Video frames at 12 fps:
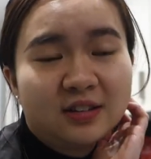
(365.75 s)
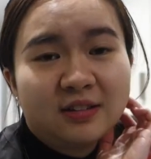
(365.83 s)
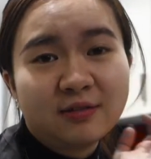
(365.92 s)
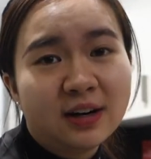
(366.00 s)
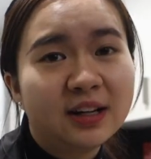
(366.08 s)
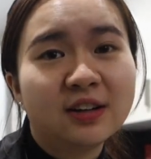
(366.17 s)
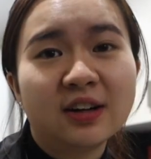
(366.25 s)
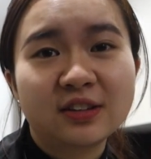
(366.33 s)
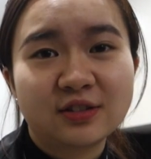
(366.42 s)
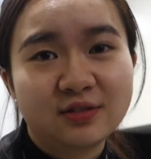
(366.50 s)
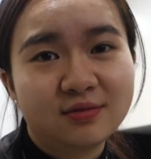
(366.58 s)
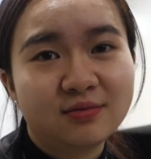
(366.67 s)
why not
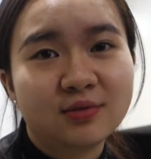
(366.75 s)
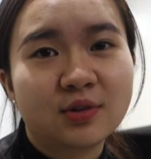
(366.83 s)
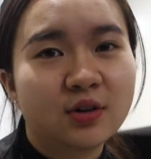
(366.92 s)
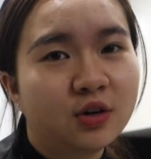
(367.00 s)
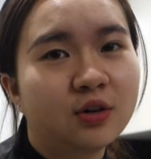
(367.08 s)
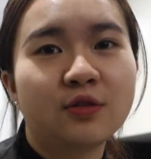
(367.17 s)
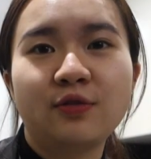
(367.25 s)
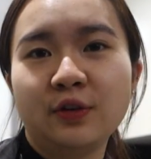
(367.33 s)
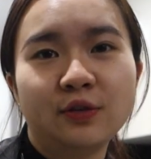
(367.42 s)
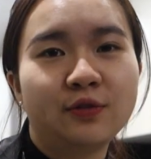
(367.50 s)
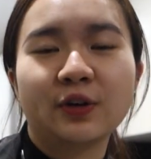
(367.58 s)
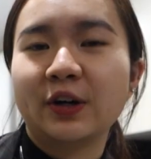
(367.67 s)
cook
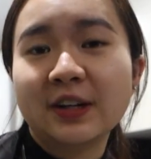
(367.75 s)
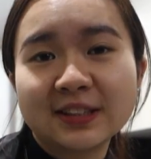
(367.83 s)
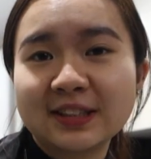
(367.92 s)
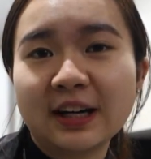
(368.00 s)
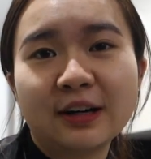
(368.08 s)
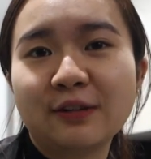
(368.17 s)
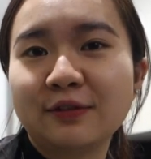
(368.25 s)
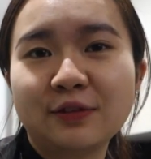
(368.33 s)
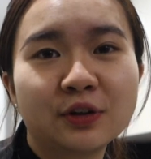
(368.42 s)
food for yourself?